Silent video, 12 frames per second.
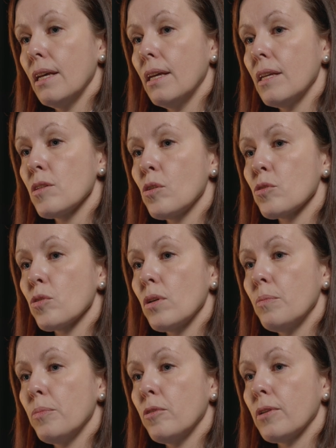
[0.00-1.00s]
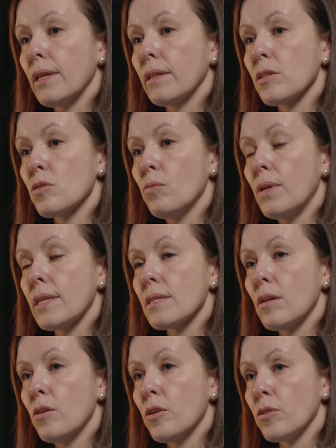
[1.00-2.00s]
It is also important that
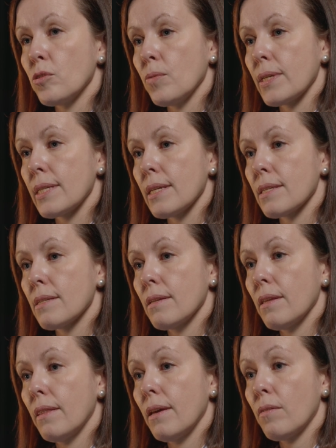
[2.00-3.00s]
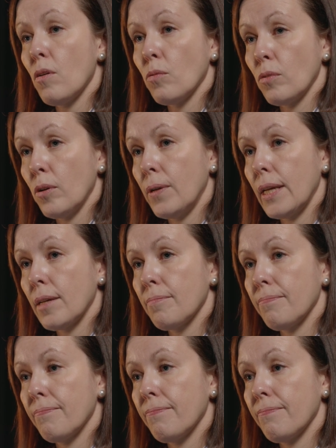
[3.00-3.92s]
students learn to assess their own learning.